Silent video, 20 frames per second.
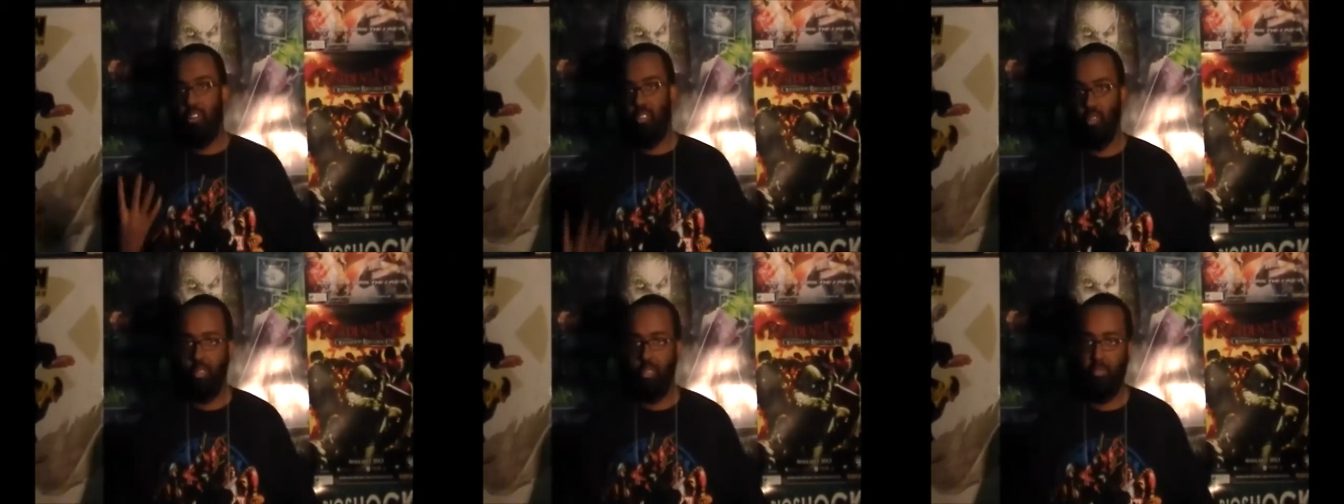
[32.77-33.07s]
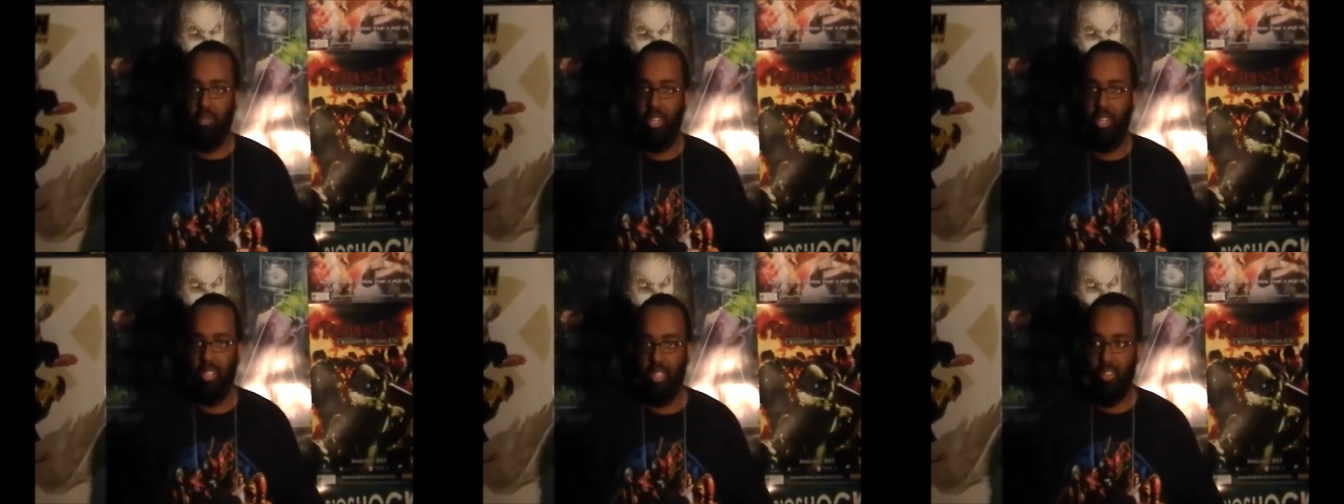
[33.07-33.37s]
to this
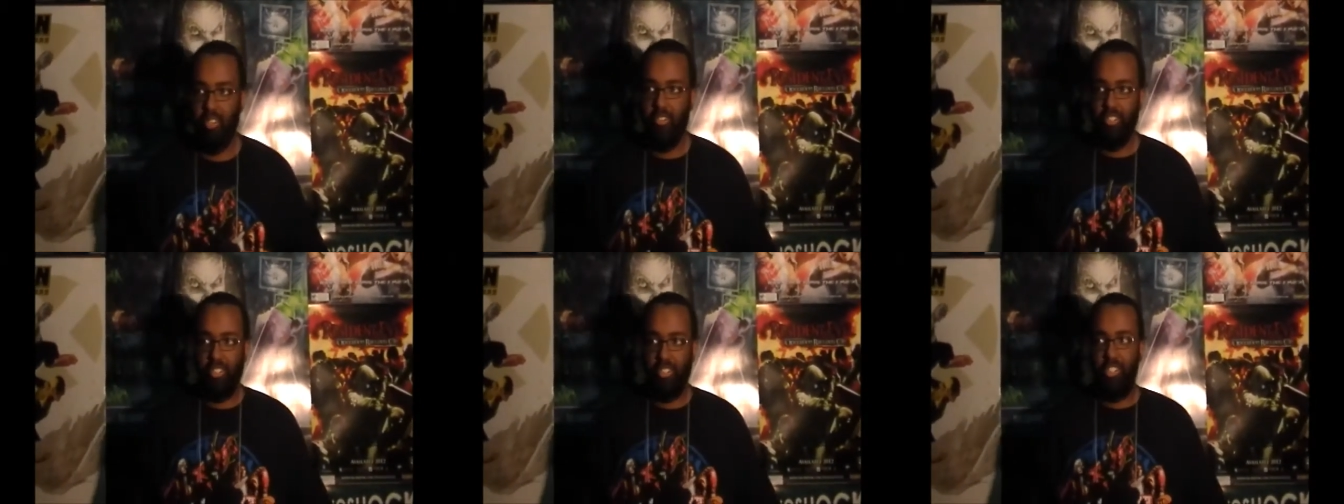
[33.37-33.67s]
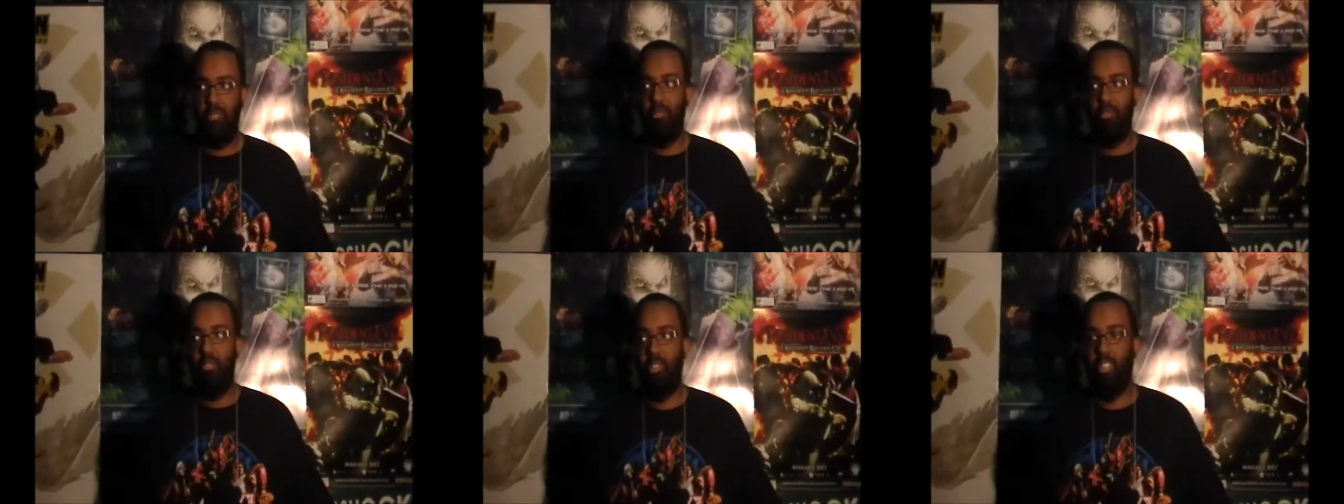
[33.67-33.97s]
miniseries. It's
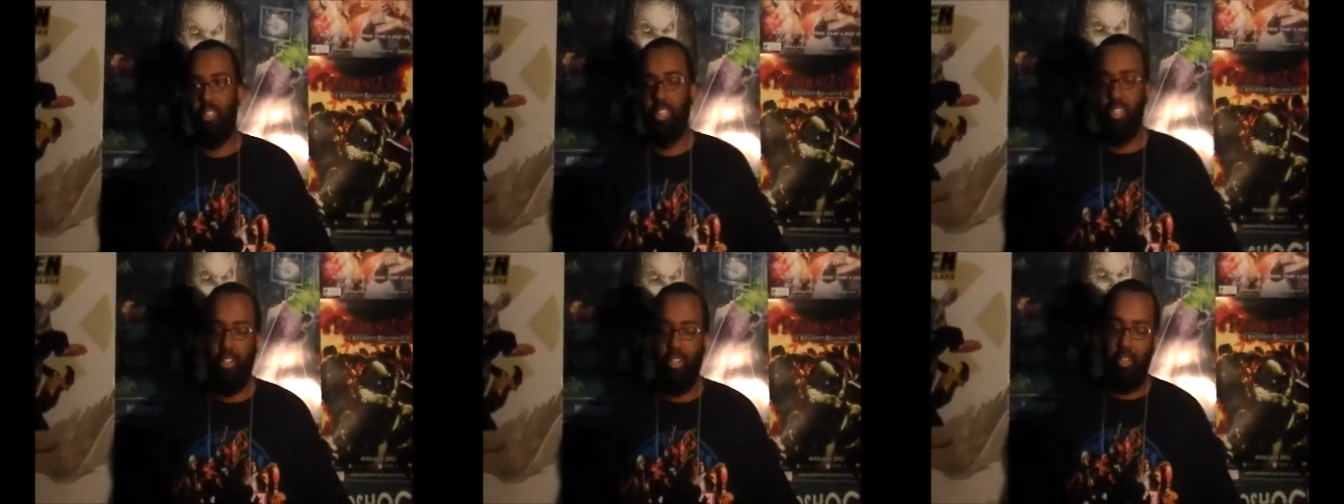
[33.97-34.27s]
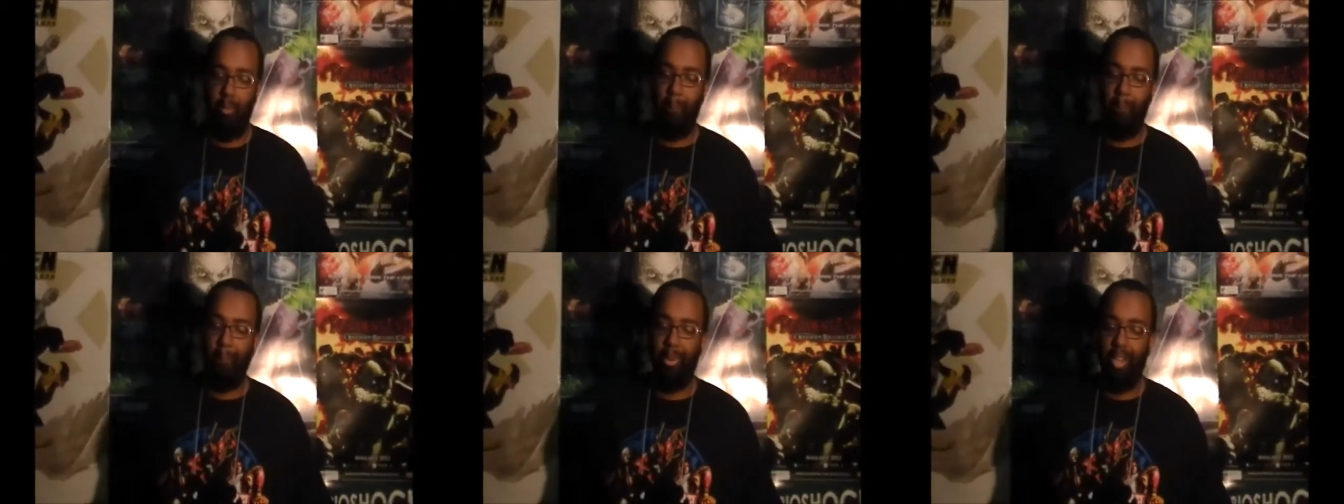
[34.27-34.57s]
going to be really
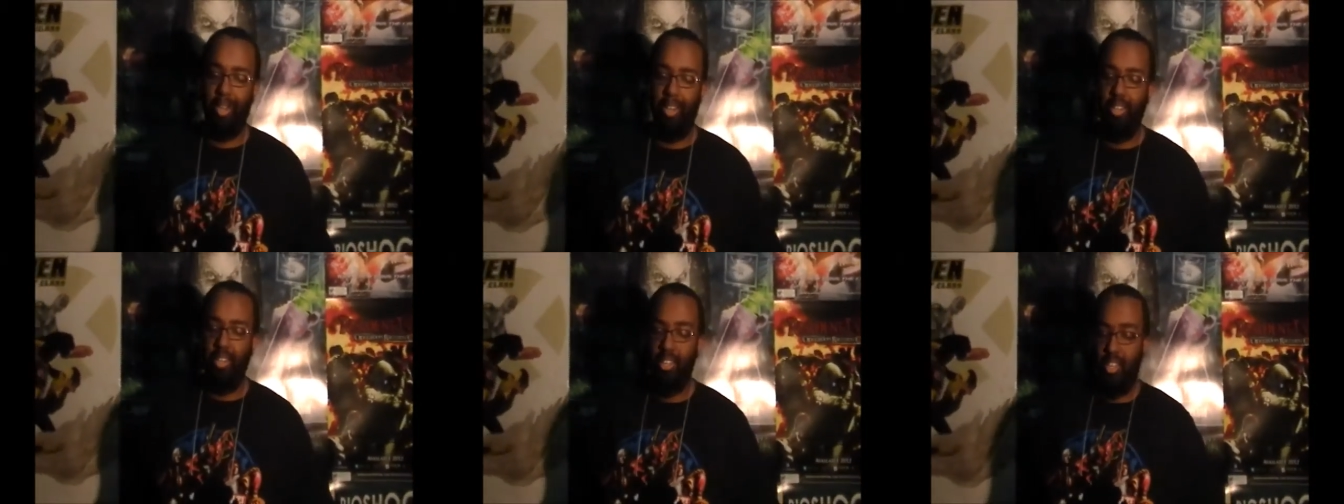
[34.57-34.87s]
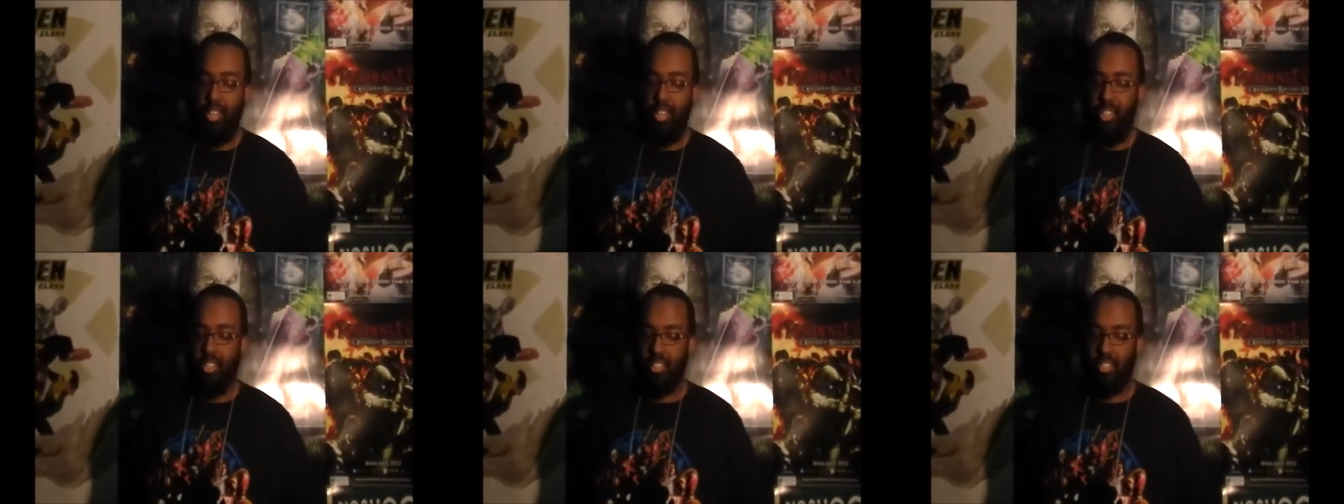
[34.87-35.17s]
good. But
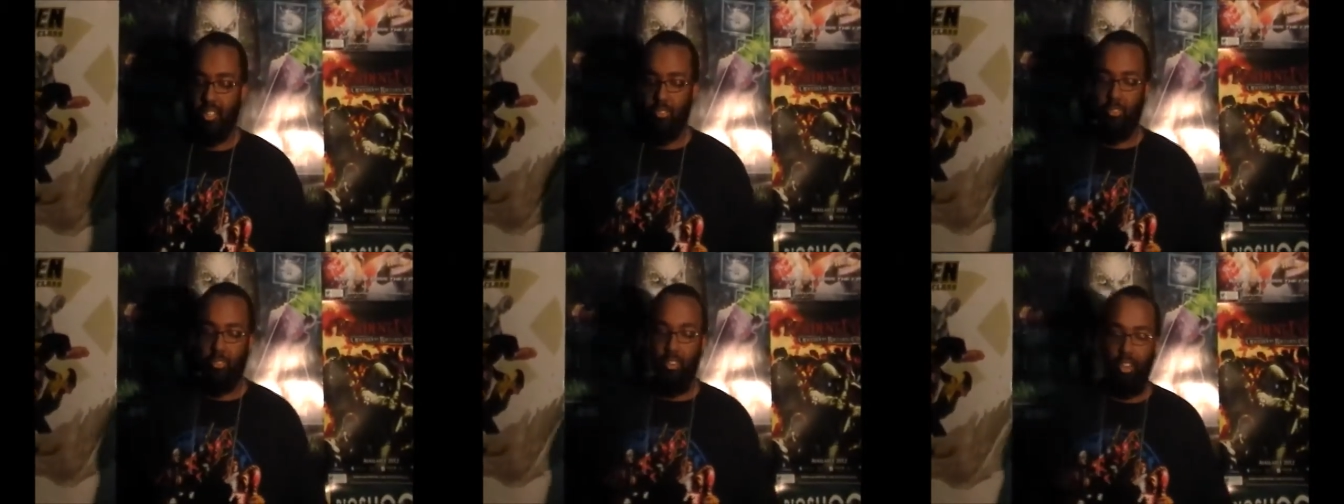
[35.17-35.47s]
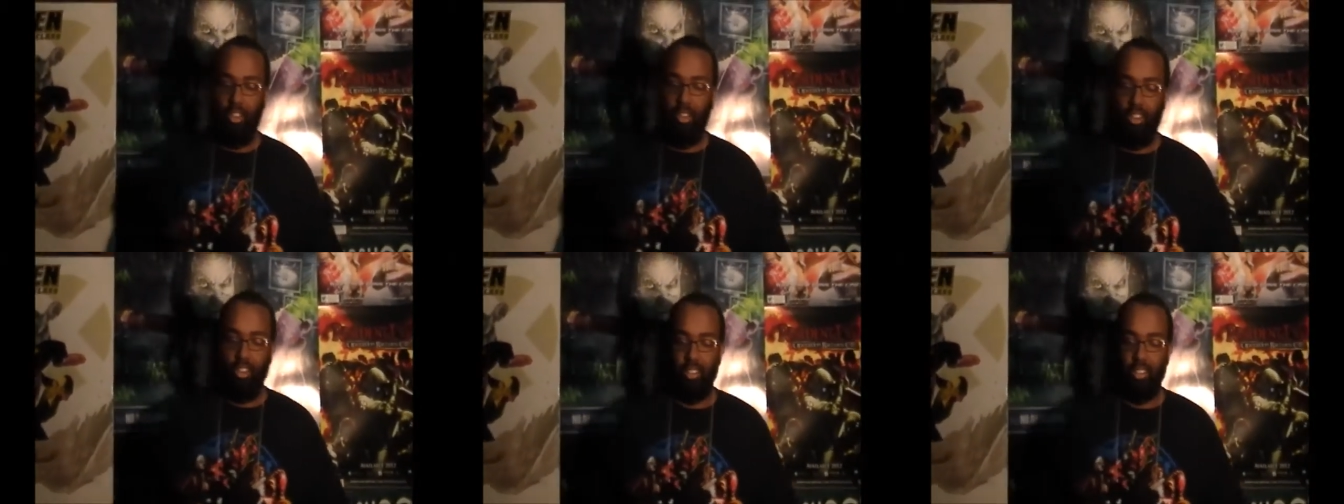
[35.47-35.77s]
so far,